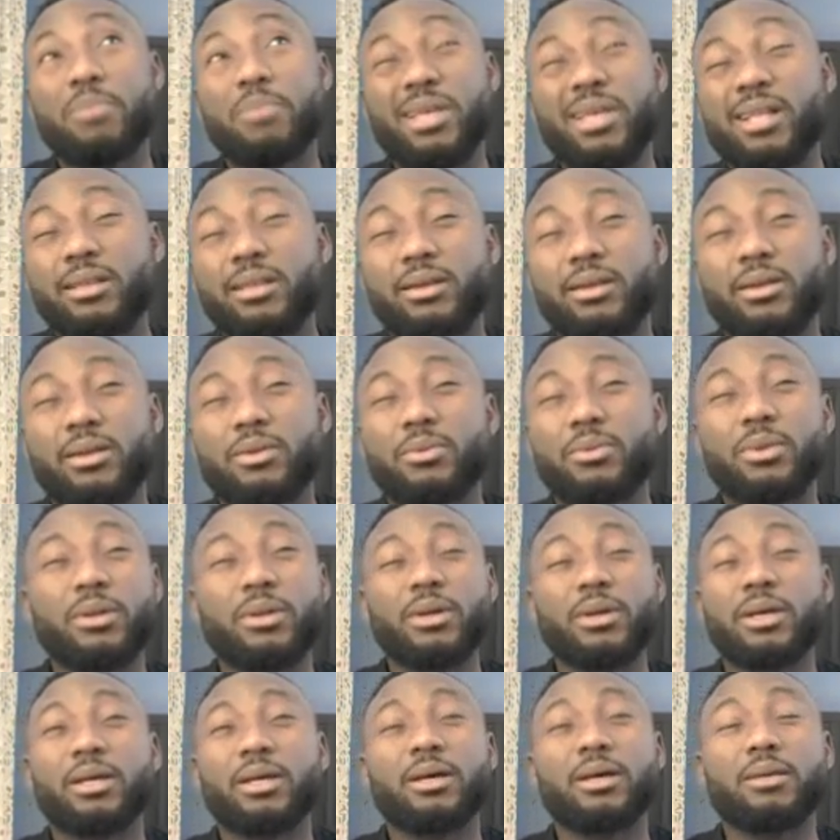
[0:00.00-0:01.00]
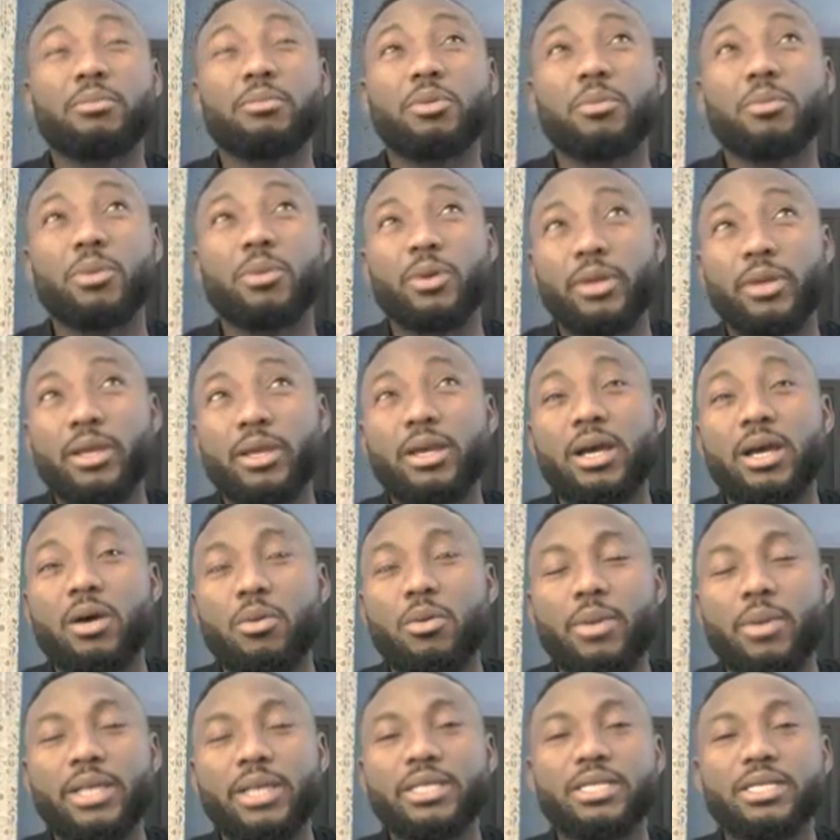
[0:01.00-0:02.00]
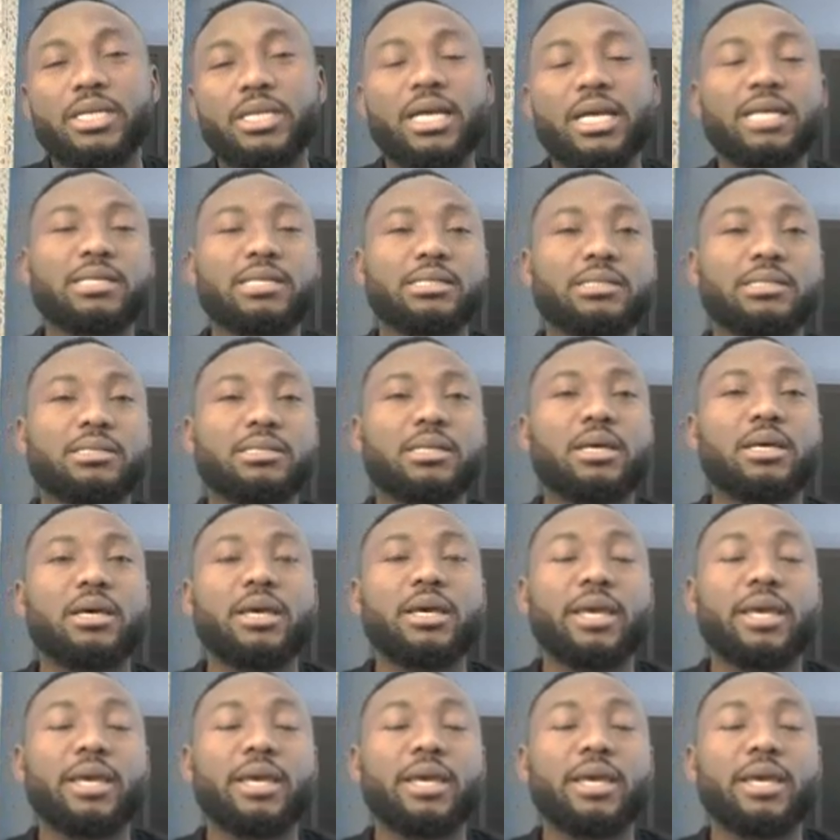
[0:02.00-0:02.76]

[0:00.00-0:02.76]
billion. We look at Bombardier, how much it has.